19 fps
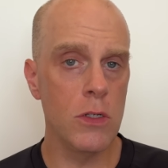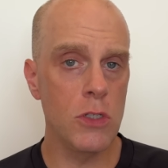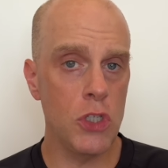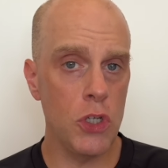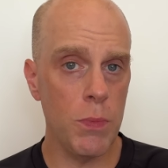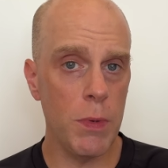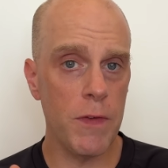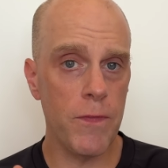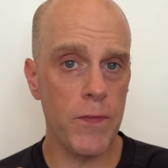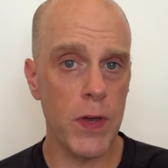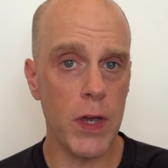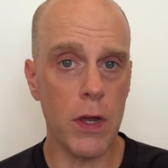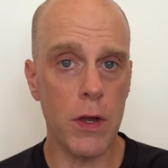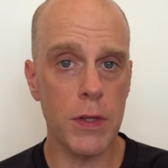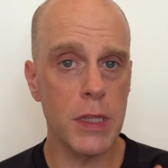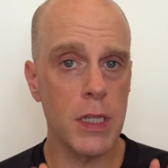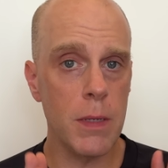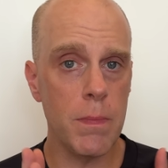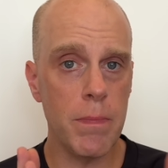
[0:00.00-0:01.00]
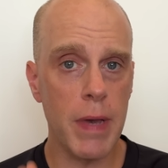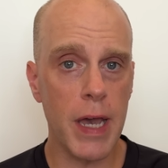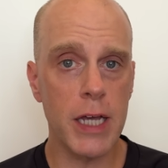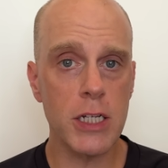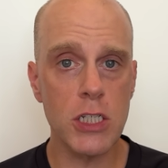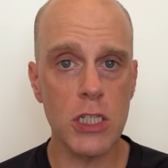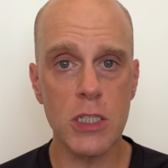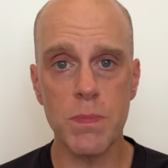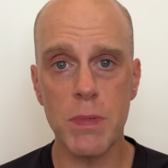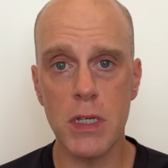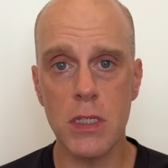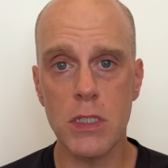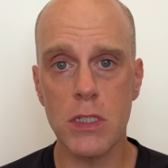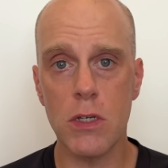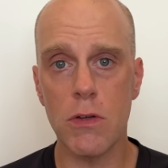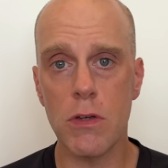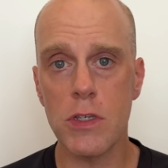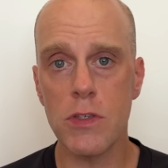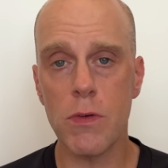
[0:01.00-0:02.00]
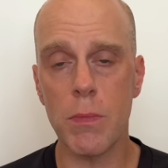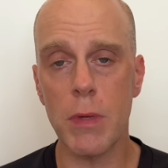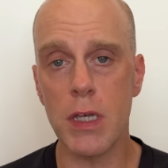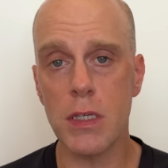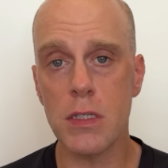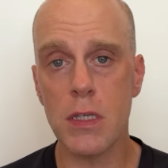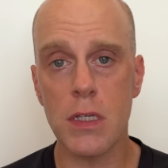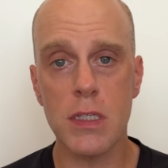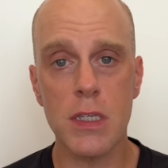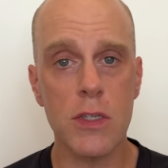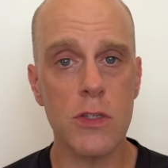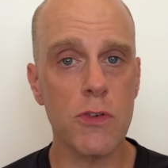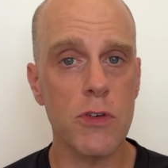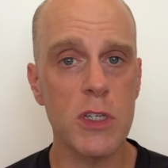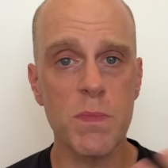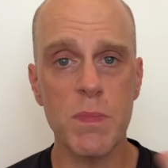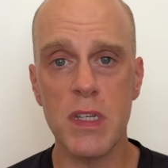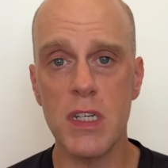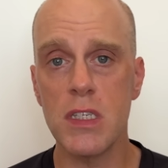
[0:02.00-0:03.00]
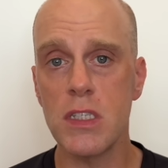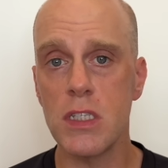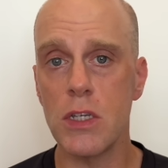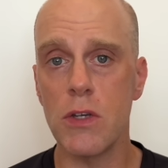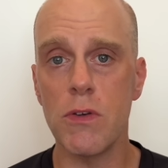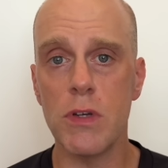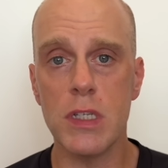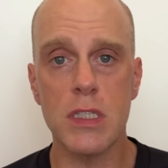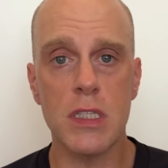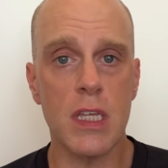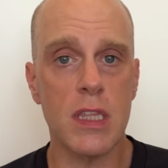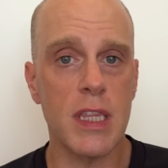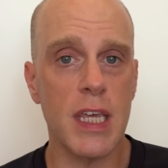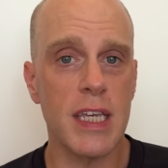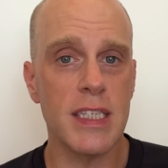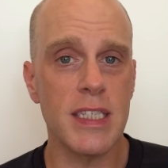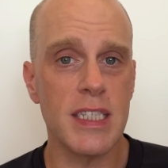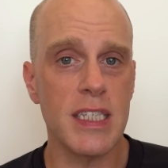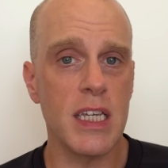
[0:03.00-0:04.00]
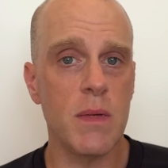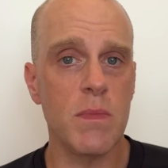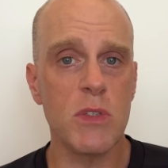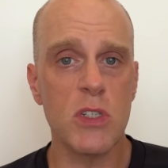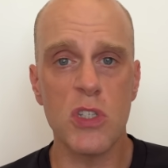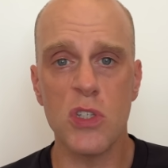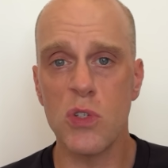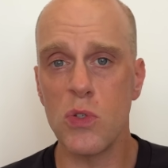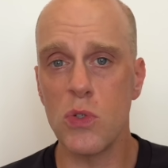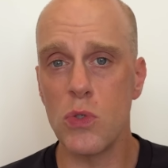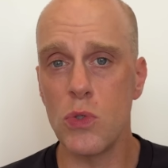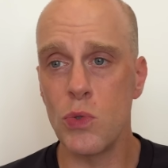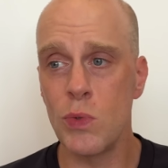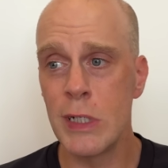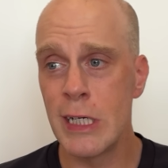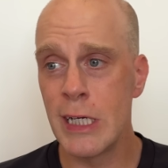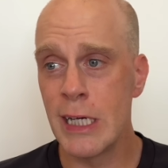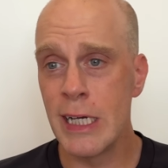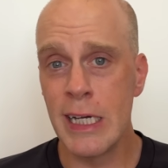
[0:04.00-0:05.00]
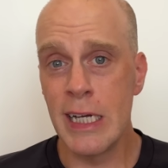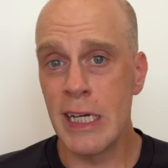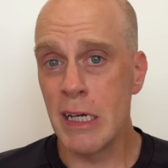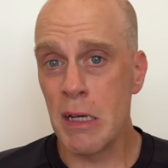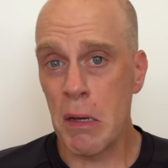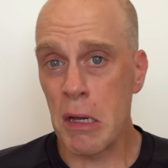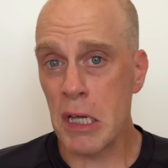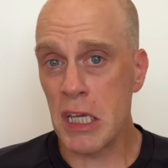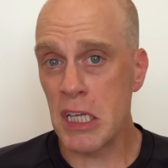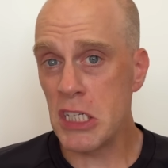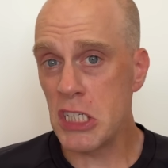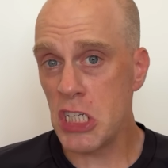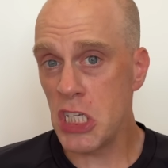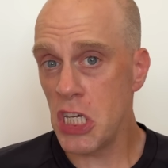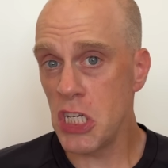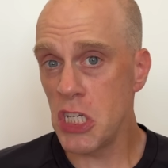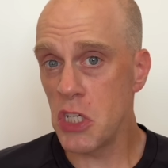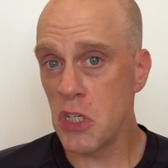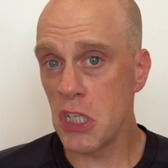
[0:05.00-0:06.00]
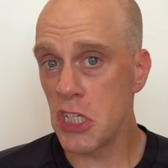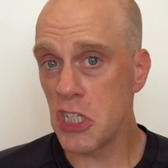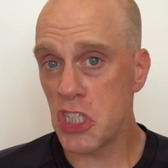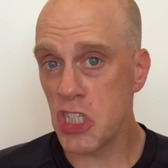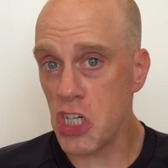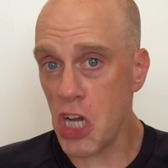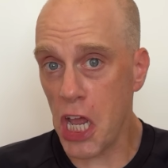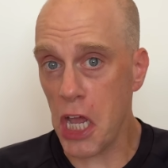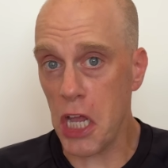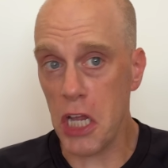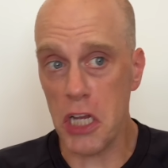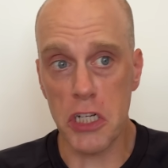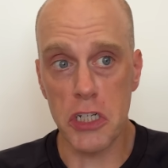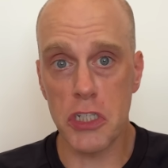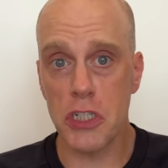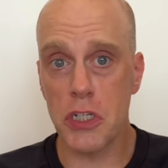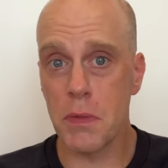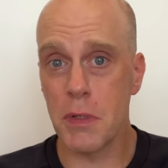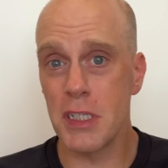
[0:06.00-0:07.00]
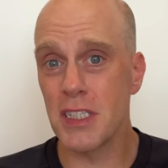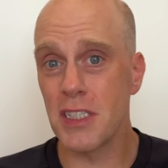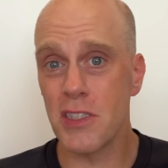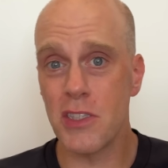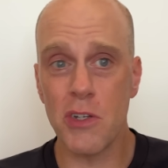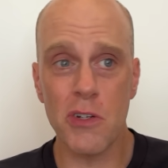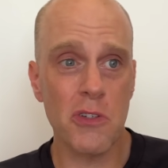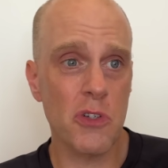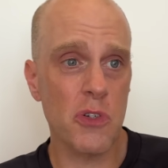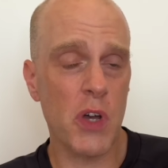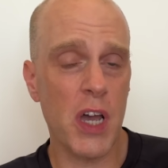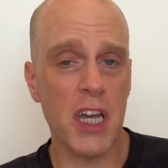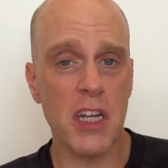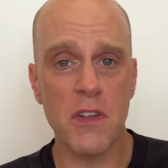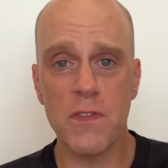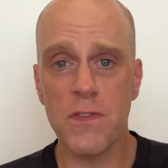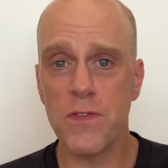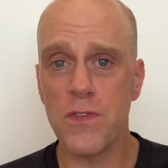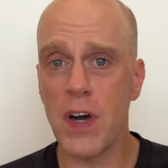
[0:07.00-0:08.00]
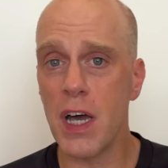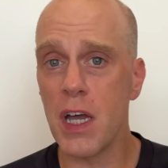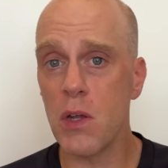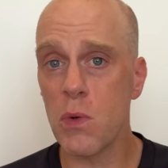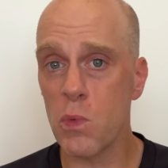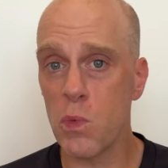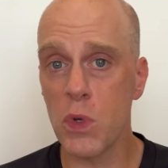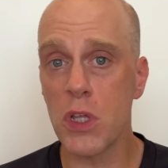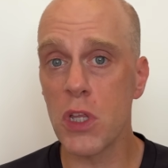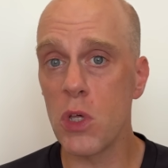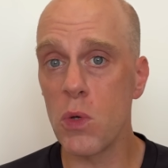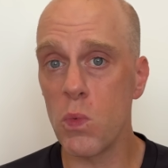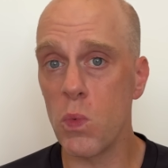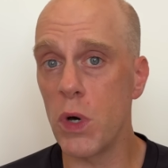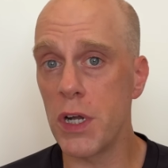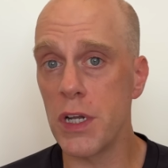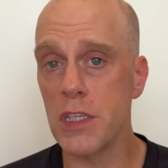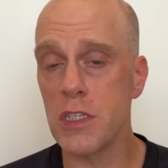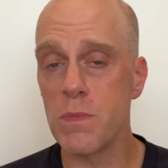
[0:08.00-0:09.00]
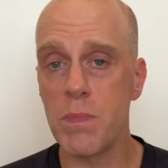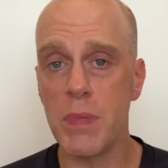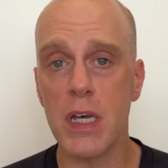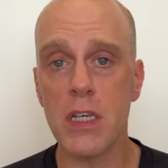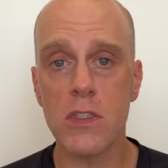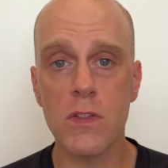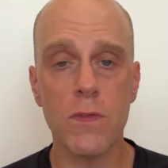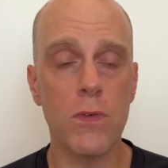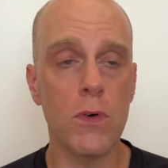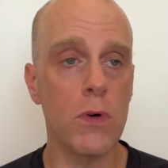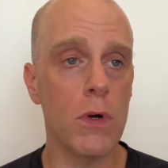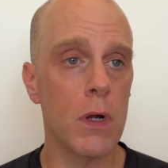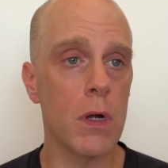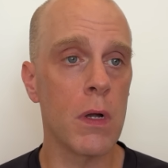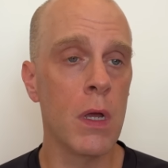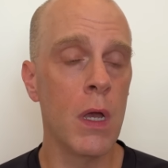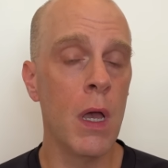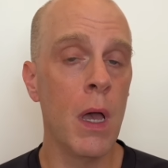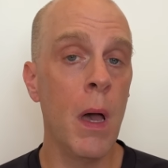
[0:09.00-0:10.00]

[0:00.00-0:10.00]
To be fair, the Magic Speed series from Asics has always been a series that they seem to continually change because they're trying to find really what it's best for.